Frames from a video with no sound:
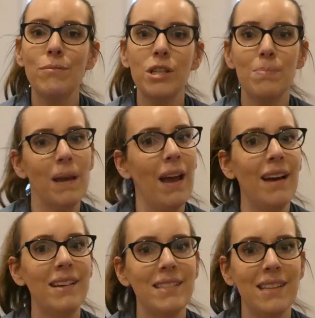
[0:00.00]
just
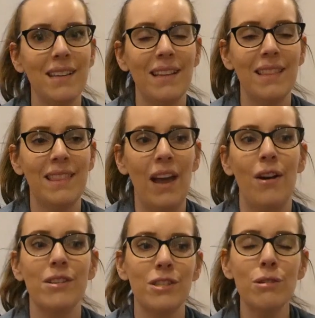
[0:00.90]
because
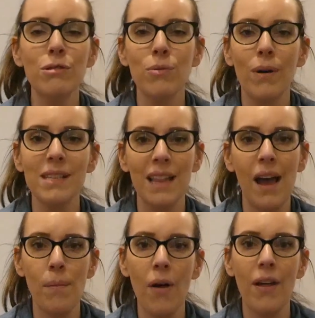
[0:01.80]
there's 2 stores in
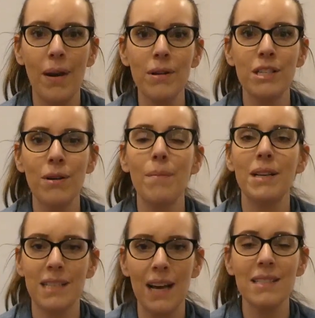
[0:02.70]
that mall that I went to. I
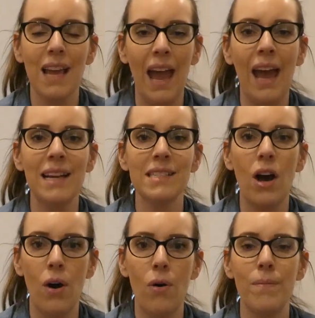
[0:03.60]
mean, Dusk and
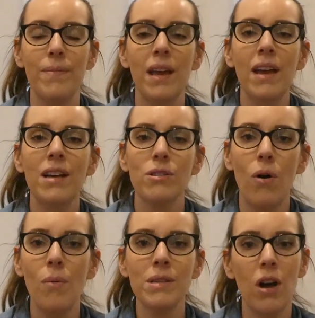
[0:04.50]
Home. So
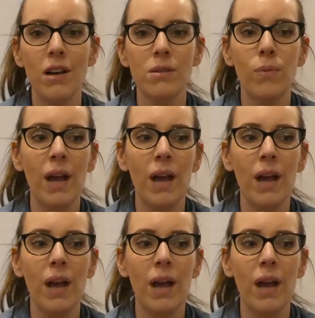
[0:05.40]
Home is awesome. We